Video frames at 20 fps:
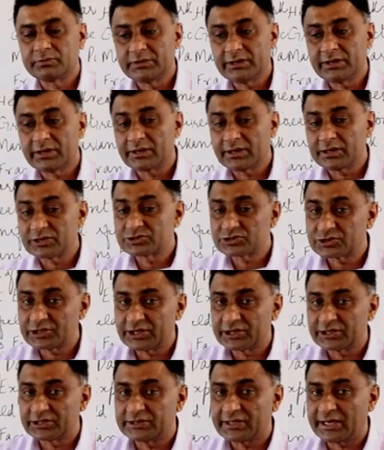they are not
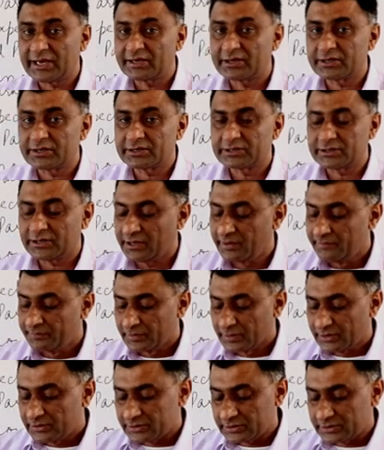staying in that area,
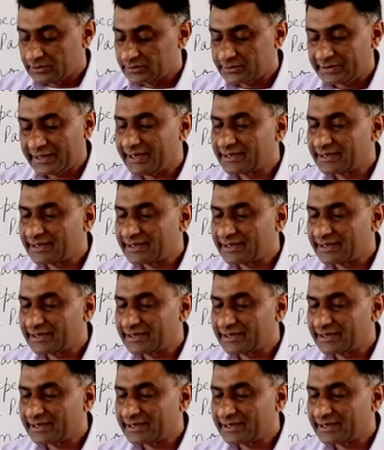till